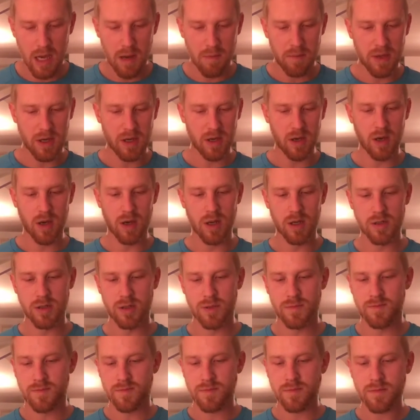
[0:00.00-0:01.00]

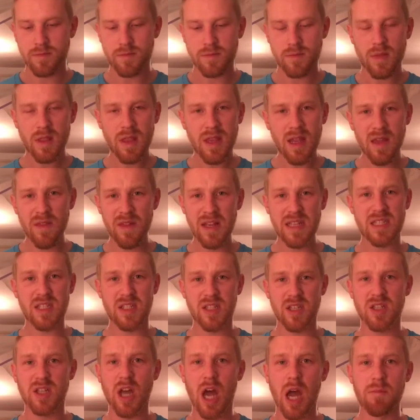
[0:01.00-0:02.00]
Because this is
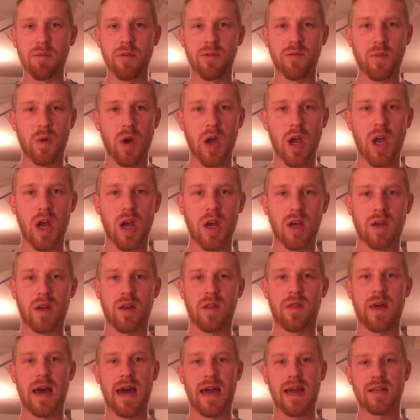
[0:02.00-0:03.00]
the type of work
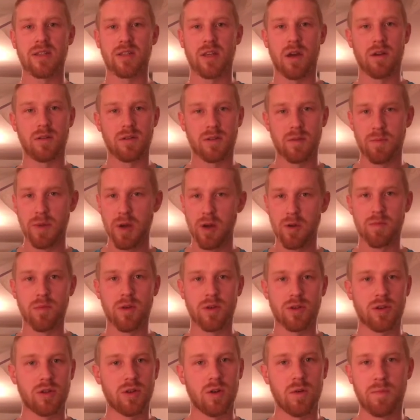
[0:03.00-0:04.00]
that is going to build
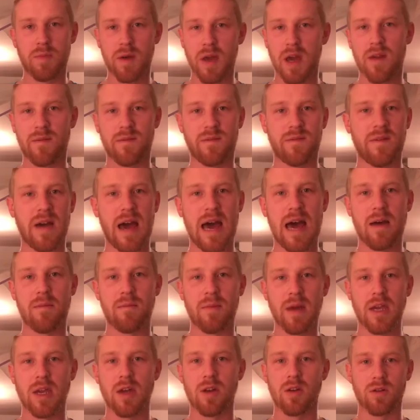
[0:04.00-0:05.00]
muscle, burn fat, and
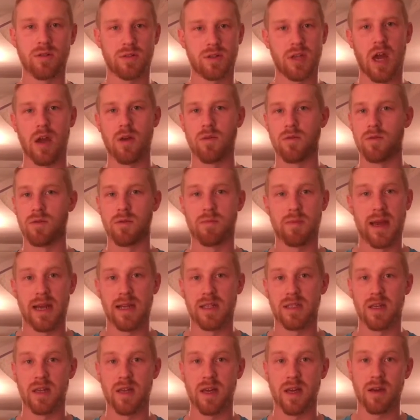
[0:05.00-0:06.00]
make you look toned,
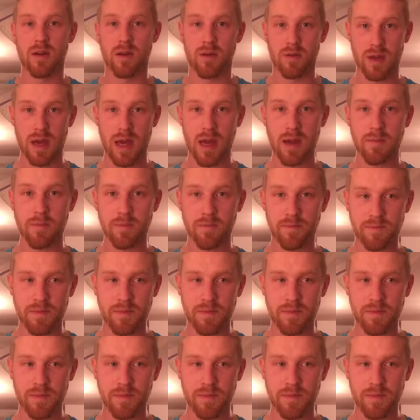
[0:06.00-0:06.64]
basically, okay?